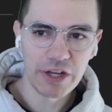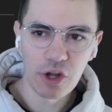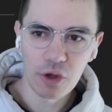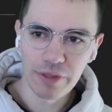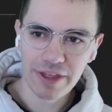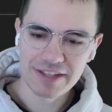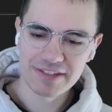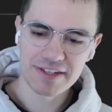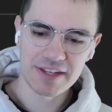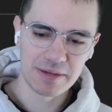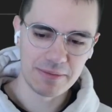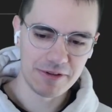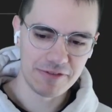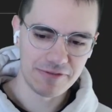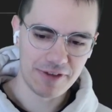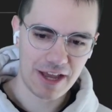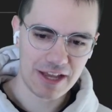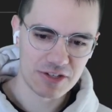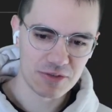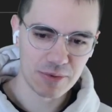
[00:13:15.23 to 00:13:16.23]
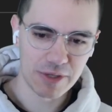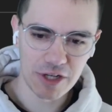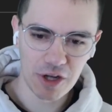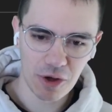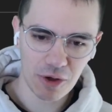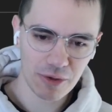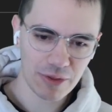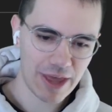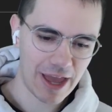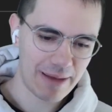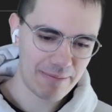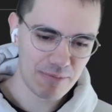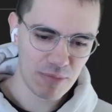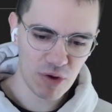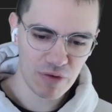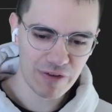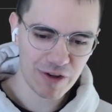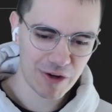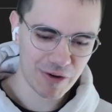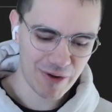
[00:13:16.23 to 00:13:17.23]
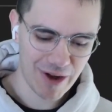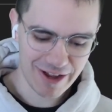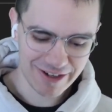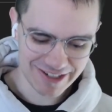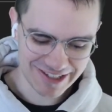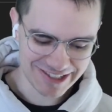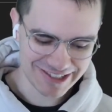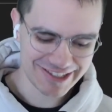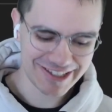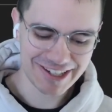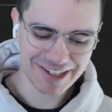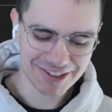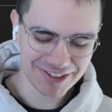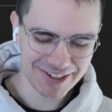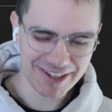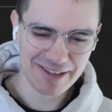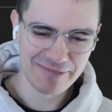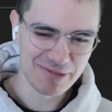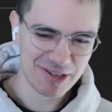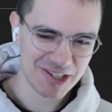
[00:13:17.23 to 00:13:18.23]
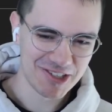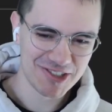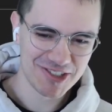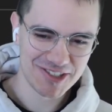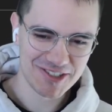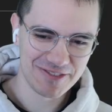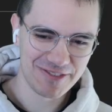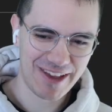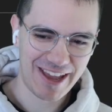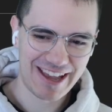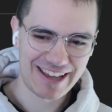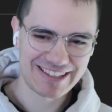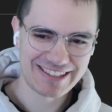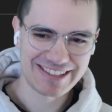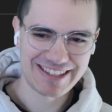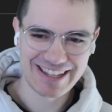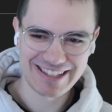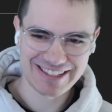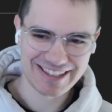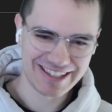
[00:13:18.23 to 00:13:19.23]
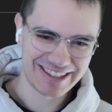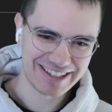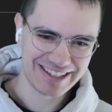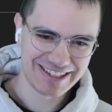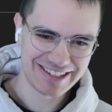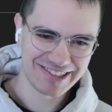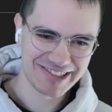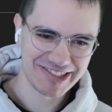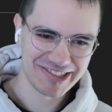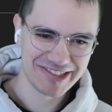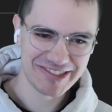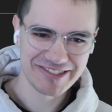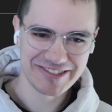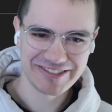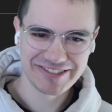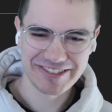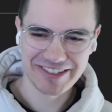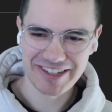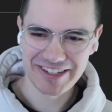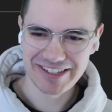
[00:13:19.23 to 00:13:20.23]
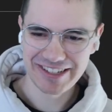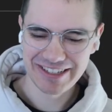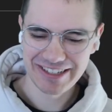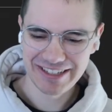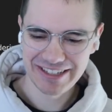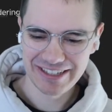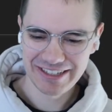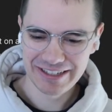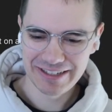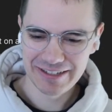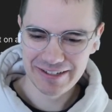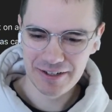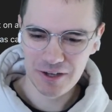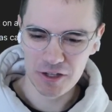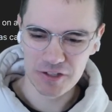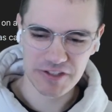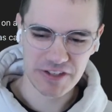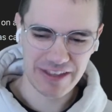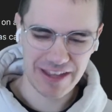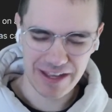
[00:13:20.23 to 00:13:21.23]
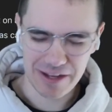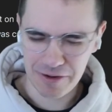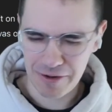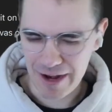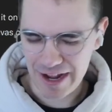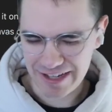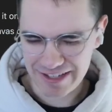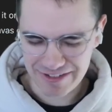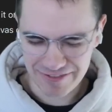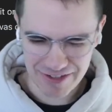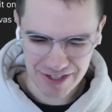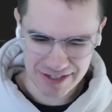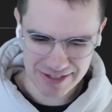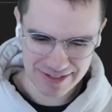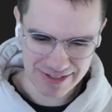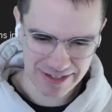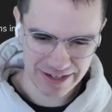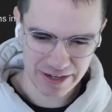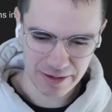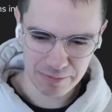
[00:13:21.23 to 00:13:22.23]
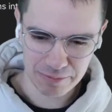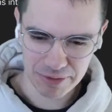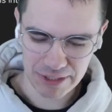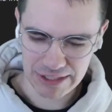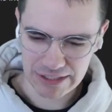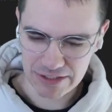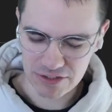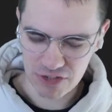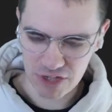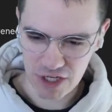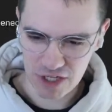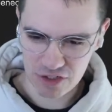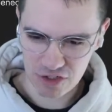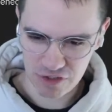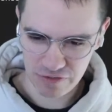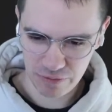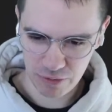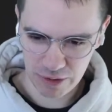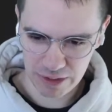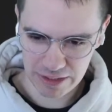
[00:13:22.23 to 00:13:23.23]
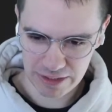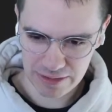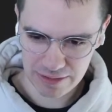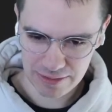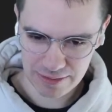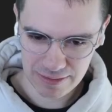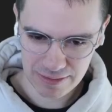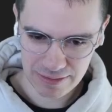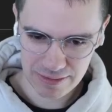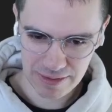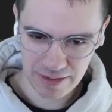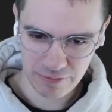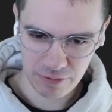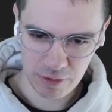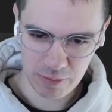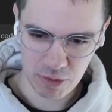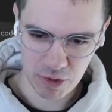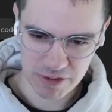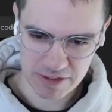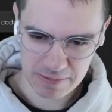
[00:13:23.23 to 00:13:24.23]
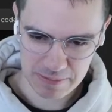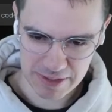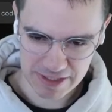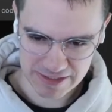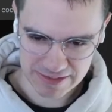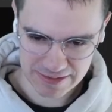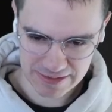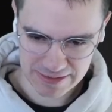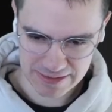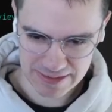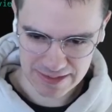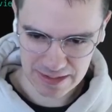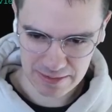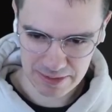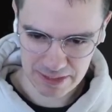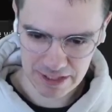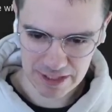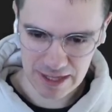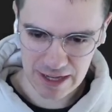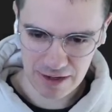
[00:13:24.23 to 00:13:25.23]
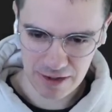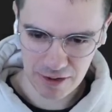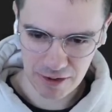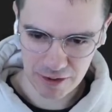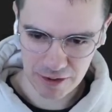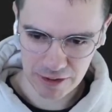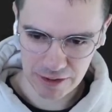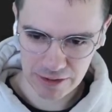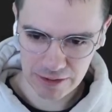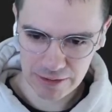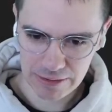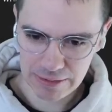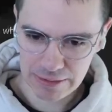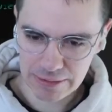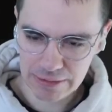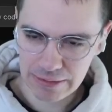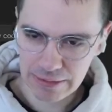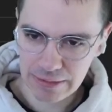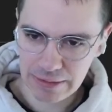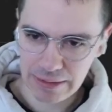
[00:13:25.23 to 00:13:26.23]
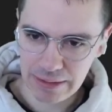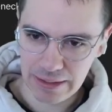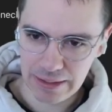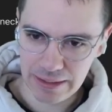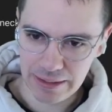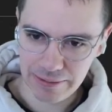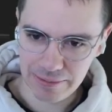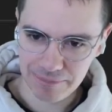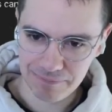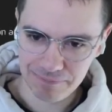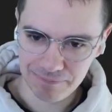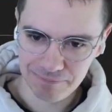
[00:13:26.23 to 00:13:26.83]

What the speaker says: that's going to be fast. We know that moving around a single image is fast. That's not the issue, right? Also, the interactivity is going to completely change if we port to Pixie. It's going to be a lot harder to